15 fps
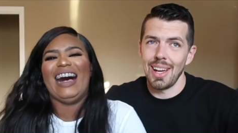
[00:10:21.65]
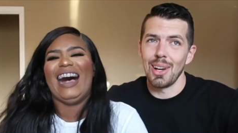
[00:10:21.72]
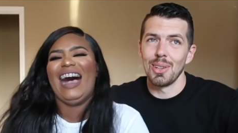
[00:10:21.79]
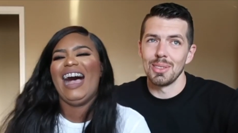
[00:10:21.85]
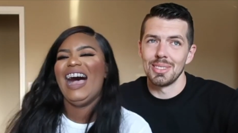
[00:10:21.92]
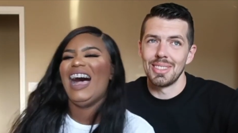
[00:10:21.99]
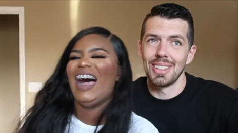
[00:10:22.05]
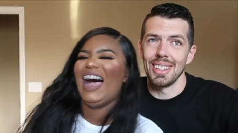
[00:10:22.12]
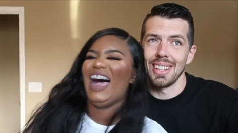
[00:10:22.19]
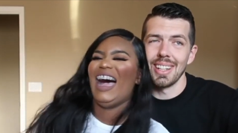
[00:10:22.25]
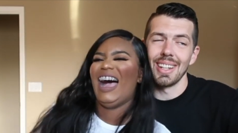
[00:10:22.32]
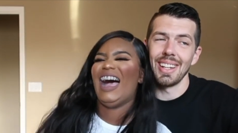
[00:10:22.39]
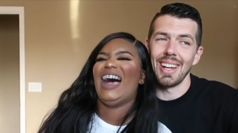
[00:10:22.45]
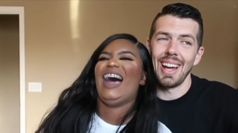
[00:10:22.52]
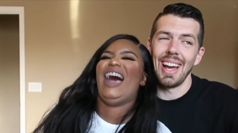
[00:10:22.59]
Speaker 1: guarantee
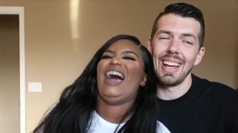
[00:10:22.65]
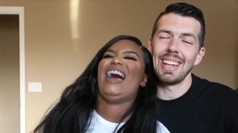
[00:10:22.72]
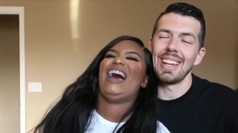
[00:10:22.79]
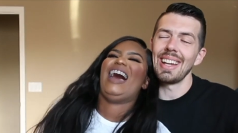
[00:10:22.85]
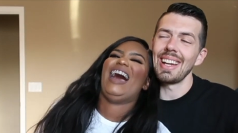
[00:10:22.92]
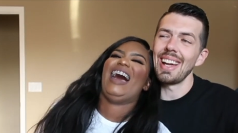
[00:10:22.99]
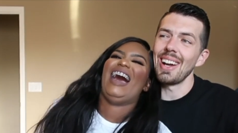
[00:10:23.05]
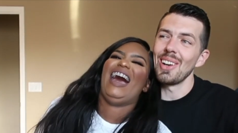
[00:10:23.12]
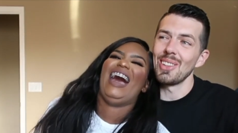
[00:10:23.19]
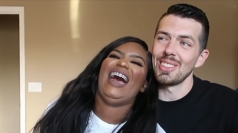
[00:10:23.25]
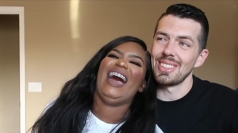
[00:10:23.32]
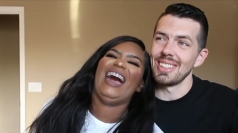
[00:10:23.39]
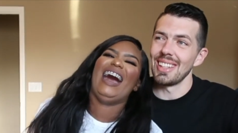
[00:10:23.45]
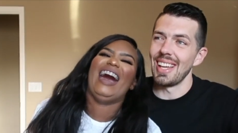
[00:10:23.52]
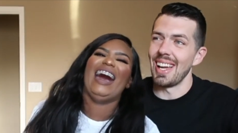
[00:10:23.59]
it. I can
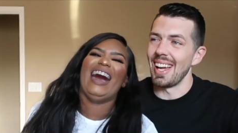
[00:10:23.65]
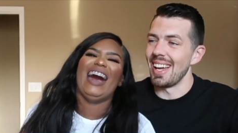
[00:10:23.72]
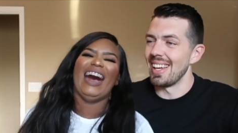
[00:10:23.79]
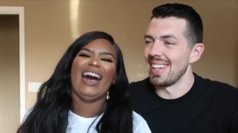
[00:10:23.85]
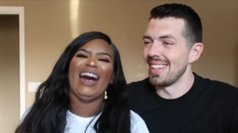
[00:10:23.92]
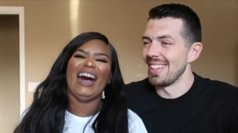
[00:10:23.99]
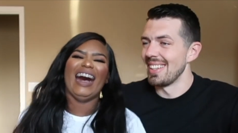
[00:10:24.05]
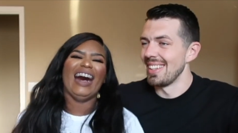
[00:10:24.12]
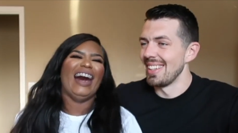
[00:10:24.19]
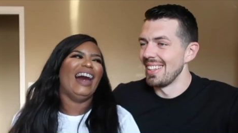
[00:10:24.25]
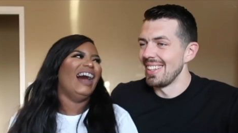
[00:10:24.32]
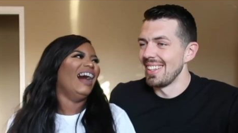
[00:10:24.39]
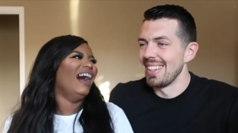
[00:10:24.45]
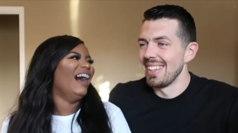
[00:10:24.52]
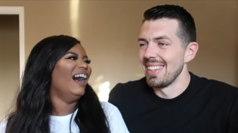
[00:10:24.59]
guarantee that.
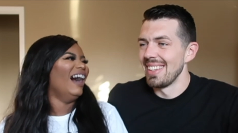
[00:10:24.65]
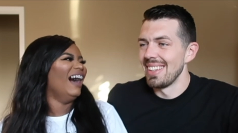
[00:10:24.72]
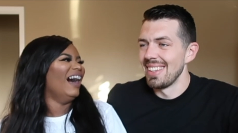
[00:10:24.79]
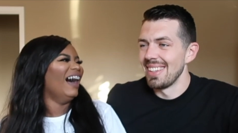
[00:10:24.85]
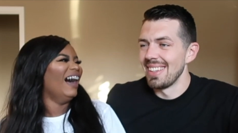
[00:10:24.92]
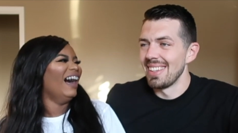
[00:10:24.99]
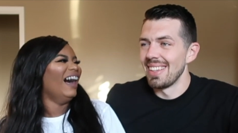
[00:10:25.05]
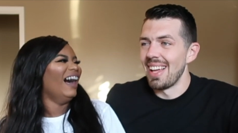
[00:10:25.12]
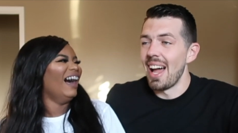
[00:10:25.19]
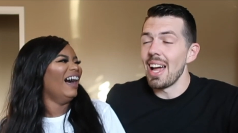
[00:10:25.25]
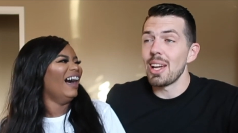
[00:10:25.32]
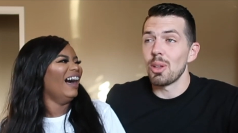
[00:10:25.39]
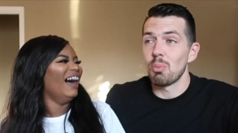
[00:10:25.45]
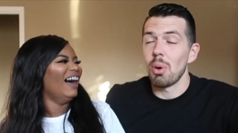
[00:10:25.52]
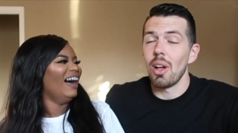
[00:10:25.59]

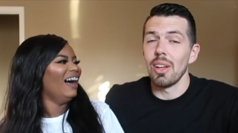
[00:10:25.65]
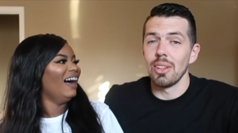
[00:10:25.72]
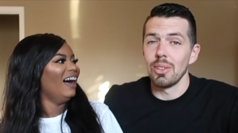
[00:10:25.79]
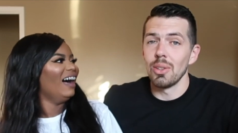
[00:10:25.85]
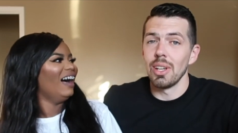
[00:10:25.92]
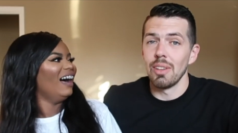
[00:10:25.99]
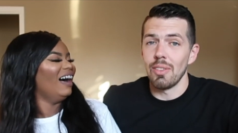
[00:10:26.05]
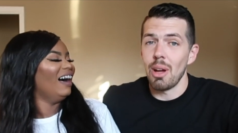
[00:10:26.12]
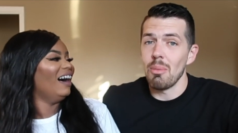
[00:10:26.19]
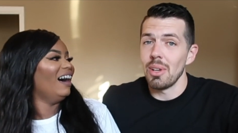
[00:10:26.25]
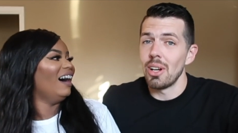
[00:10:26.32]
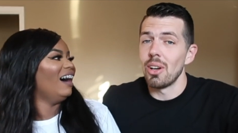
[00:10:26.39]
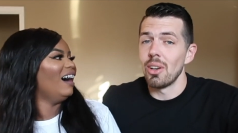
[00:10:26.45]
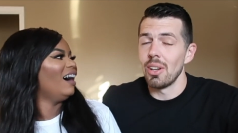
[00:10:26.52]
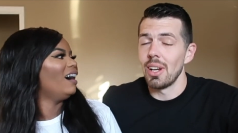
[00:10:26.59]
I could probably do it. If
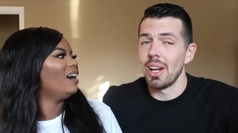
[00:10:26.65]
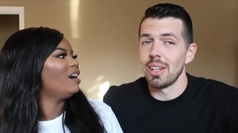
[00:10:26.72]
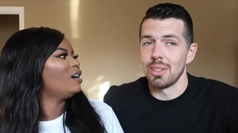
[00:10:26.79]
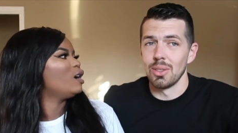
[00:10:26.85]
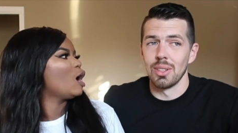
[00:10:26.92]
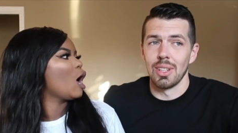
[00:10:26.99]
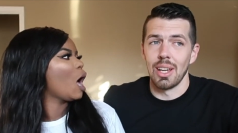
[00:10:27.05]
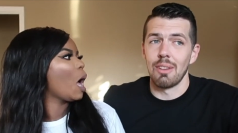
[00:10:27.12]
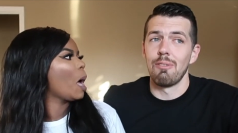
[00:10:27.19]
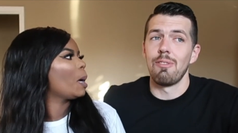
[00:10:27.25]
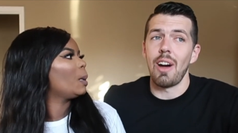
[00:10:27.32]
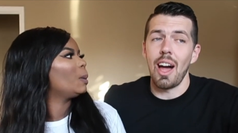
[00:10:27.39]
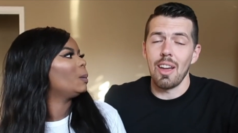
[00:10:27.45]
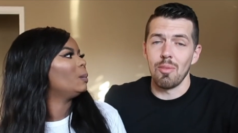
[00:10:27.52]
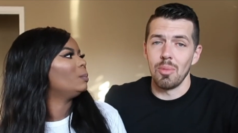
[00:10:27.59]
I'm in a hurry, I can do it in like
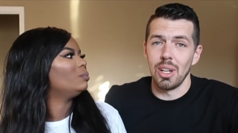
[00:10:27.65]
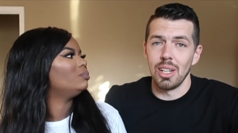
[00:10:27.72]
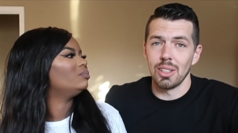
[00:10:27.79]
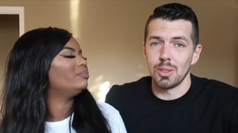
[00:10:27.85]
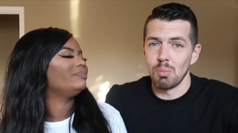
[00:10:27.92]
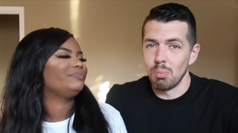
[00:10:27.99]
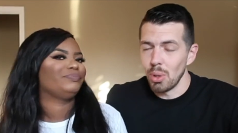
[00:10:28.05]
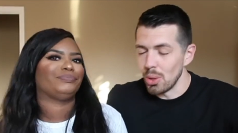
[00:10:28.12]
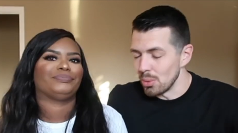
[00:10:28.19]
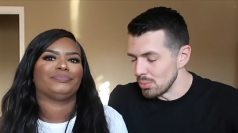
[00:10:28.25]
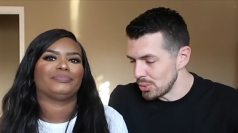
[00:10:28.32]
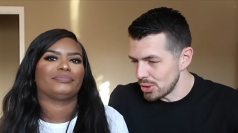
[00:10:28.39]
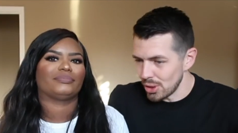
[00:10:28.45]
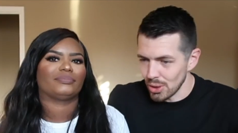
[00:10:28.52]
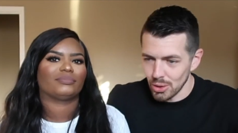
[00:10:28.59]
five minutes.
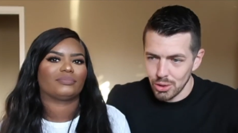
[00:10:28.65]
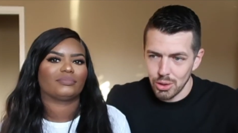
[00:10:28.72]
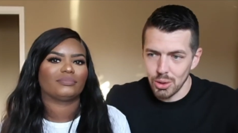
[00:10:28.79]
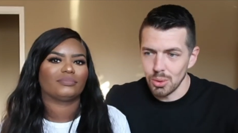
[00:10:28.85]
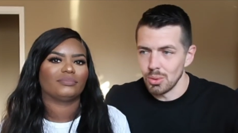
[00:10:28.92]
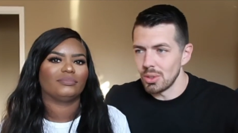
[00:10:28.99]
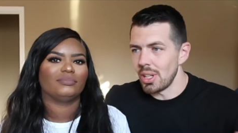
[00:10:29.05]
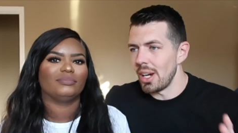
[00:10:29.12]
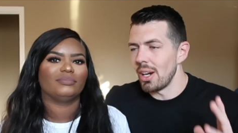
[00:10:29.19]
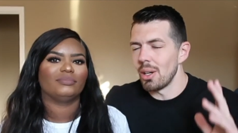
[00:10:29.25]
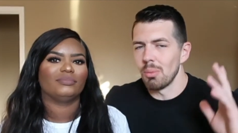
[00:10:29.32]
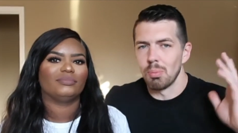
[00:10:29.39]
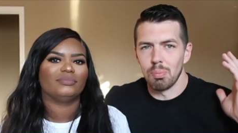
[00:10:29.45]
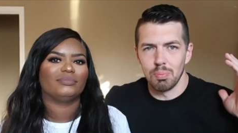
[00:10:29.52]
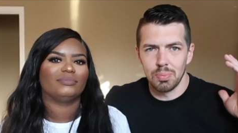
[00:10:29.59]
Boom, shirt, shoes,
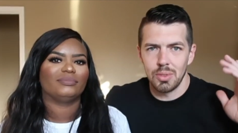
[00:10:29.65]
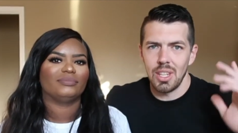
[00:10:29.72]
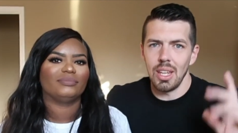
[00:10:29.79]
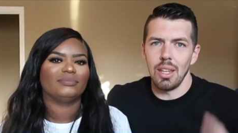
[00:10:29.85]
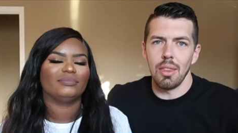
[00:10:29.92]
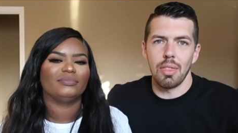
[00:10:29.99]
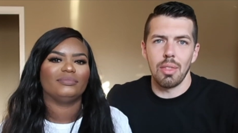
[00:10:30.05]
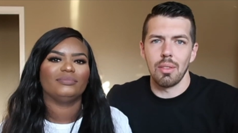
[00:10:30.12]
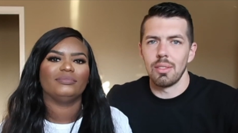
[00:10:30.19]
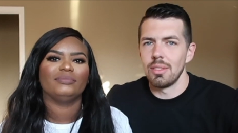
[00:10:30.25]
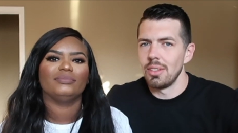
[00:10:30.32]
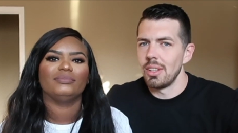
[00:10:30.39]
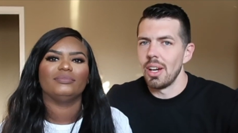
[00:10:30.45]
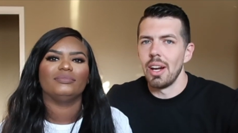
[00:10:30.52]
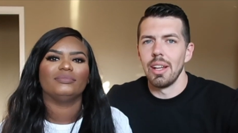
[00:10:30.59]
hair,
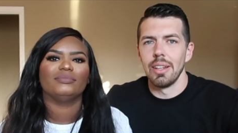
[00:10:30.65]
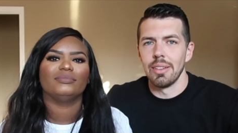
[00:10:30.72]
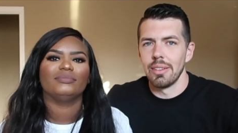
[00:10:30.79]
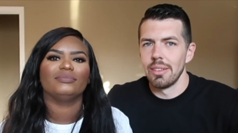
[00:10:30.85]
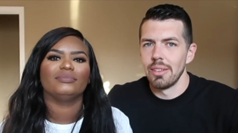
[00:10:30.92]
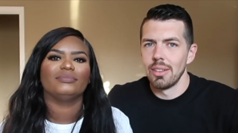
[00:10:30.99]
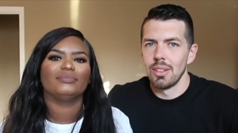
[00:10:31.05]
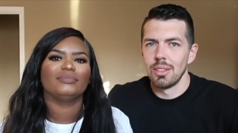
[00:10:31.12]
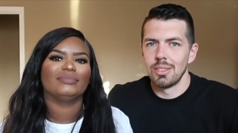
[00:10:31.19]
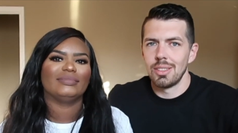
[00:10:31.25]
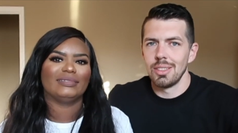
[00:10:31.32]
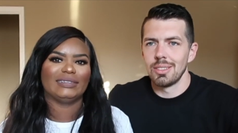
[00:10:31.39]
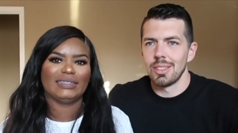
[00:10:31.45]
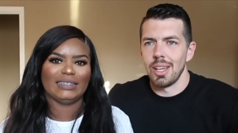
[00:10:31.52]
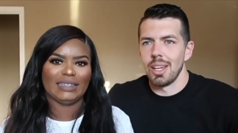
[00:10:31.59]
teeth, done.
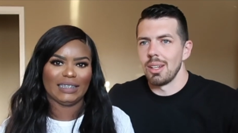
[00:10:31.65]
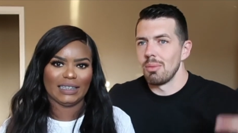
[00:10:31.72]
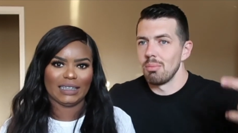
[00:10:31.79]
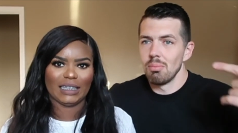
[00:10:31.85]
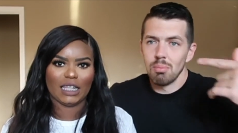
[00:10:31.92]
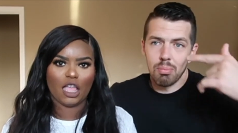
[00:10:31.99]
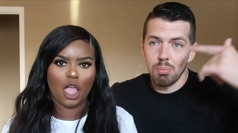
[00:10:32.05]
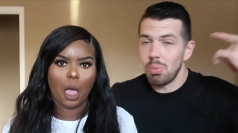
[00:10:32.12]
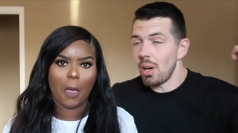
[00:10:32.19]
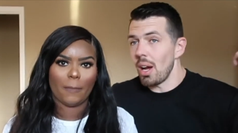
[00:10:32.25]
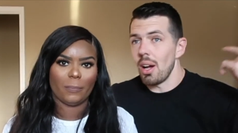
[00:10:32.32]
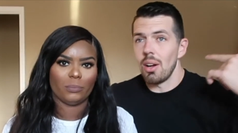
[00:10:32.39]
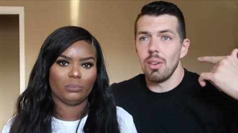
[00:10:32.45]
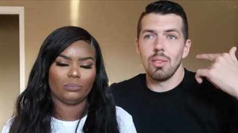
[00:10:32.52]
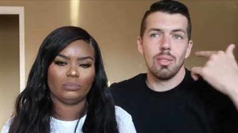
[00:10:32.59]
She's like,
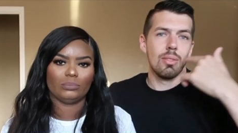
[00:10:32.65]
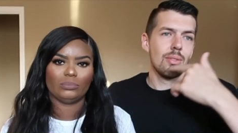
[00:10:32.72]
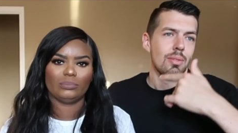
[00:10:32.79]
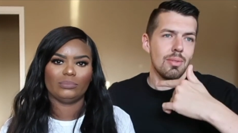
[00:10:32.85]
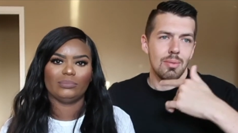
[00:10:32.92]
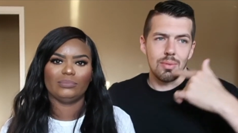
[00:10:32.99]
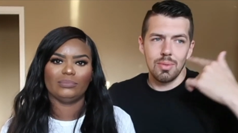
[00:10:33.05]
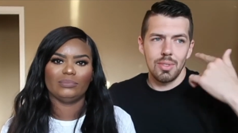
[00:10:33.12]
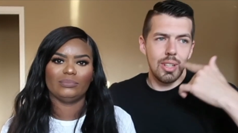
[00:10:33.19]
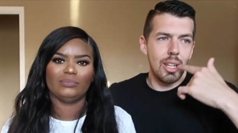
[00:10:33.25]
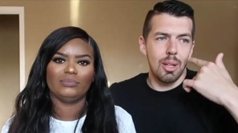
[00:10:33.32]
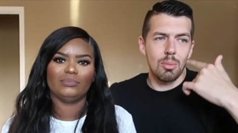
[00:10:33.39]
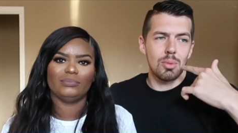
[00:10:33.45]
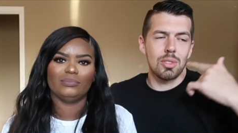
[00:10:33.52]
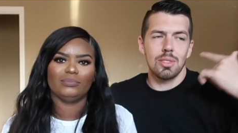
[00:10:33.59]
brow,
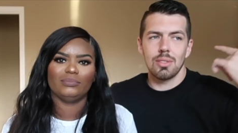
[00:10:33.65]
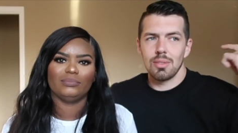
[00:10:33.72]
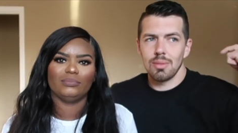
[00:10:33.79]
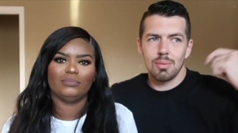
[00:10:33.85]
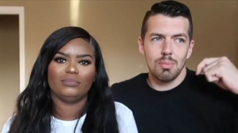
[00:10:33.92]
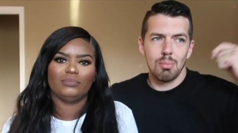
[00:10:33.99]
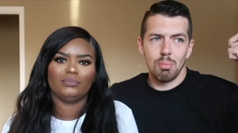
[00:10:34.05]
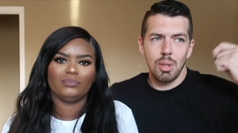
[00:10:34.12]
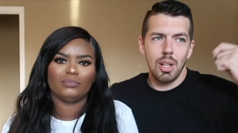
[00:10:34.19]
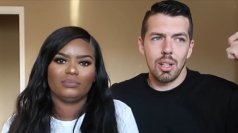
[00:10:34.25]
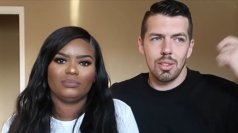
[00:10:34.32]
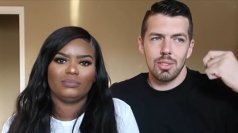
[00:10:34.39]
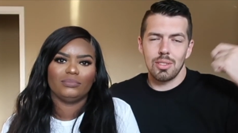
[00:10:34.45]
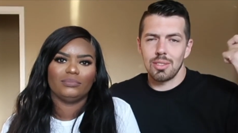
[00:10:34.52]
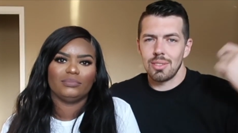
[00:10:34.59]
lips,
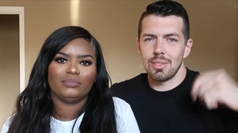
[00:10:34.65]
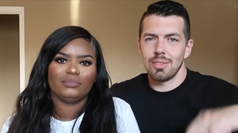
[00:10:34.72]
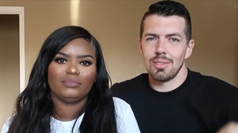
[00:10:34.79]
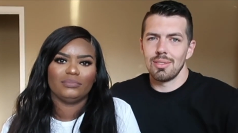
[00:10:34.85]
Blush.